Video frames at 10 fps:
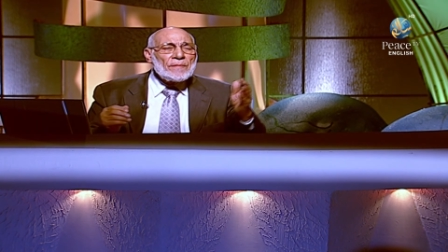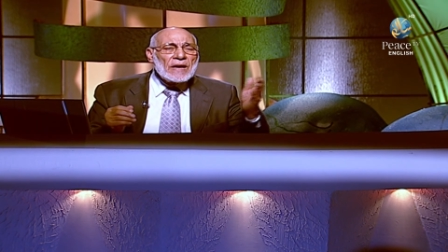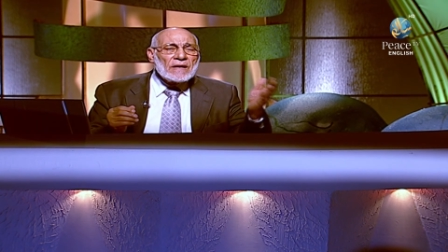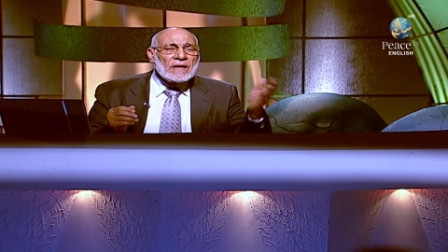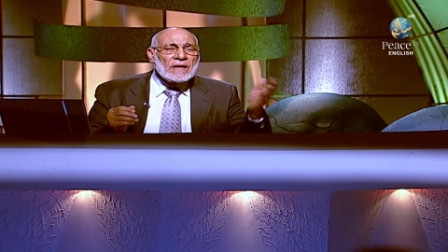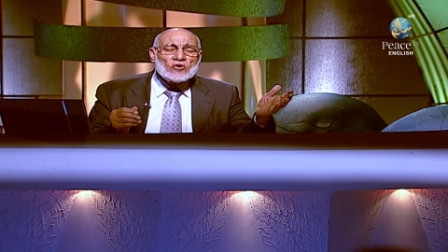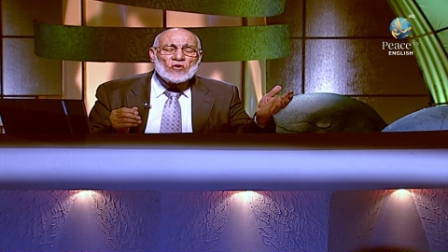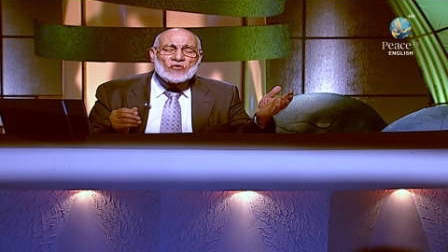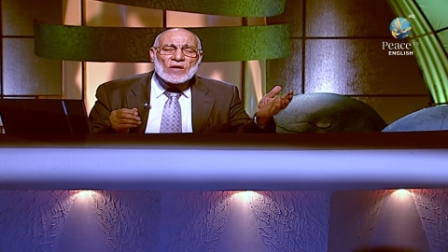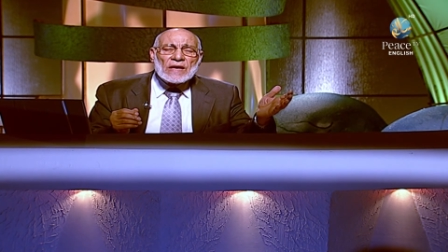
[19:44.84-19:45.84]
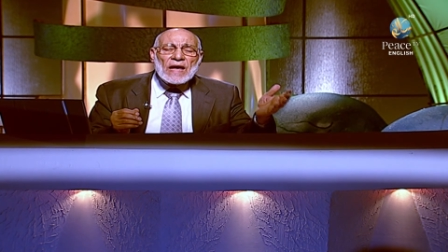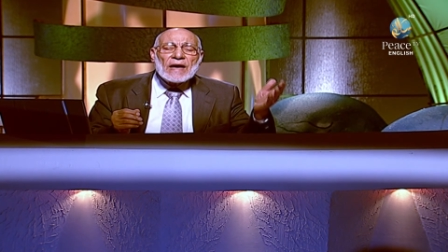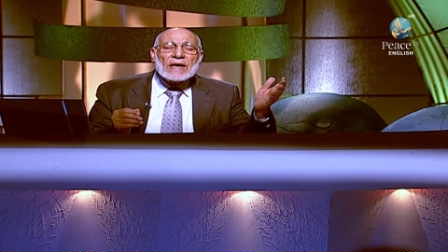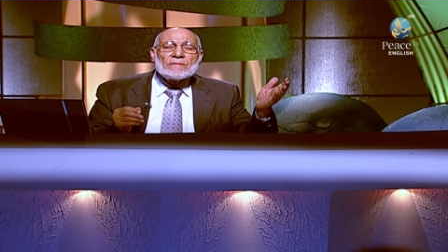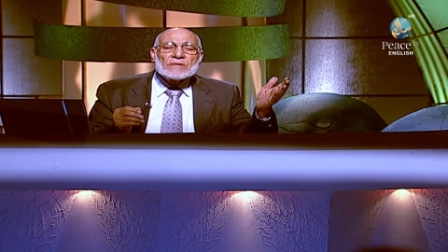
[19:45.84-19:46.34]
big notion
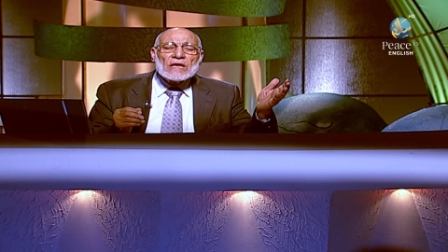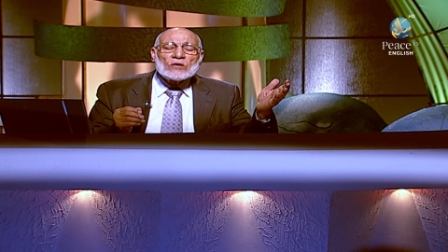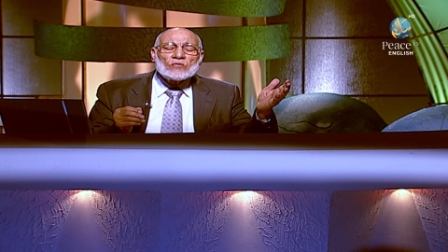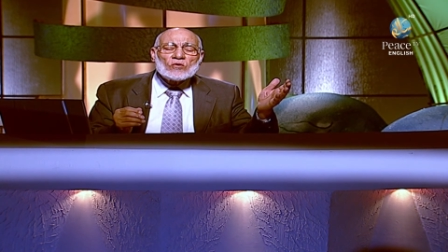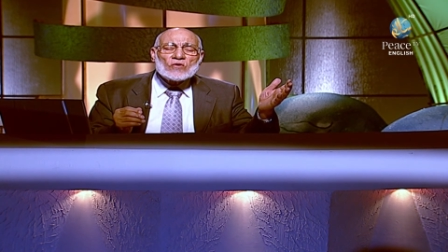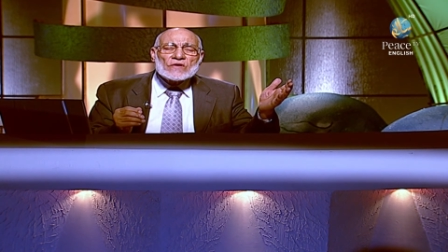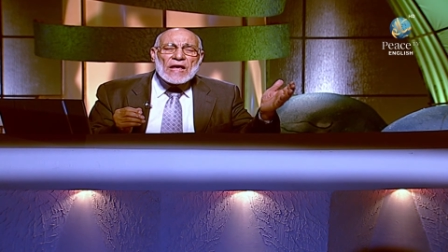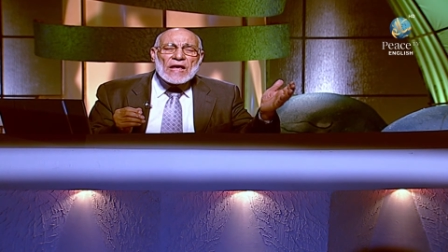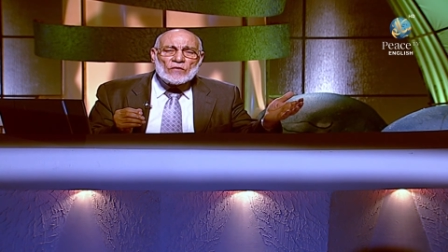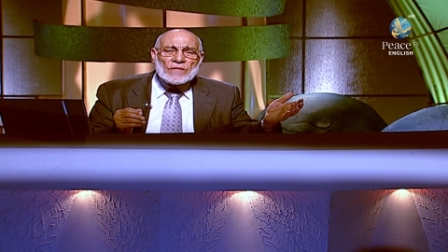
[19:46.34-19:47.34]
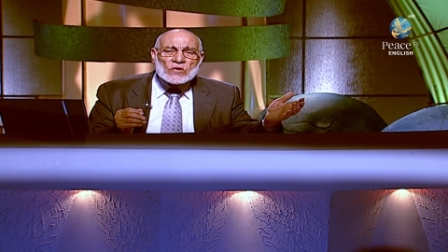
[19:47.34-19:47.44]
comes into towards the end of the